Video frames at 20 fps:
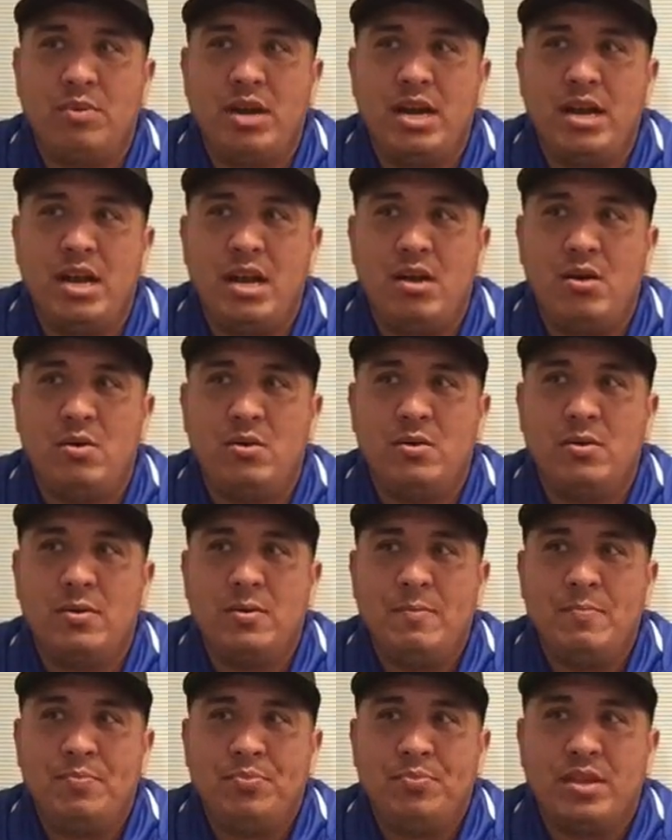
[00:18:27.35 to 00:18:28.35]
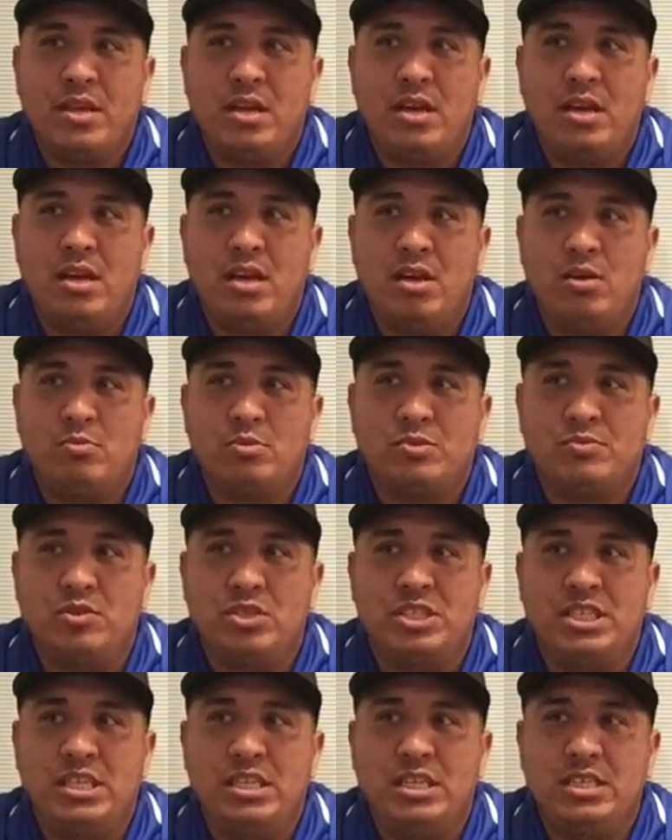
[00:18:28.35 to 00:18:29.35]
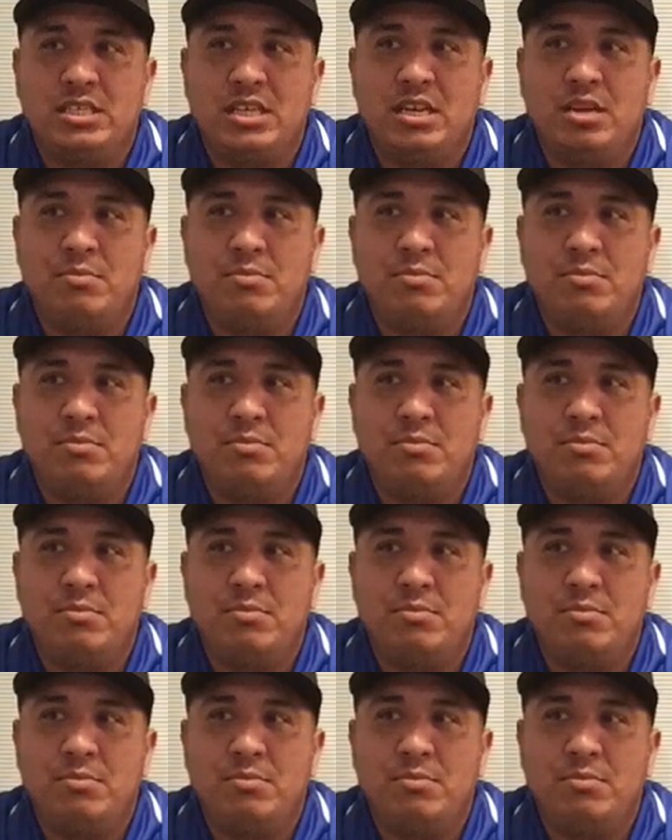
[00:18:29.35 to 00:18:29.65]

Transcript: right now, almost 14.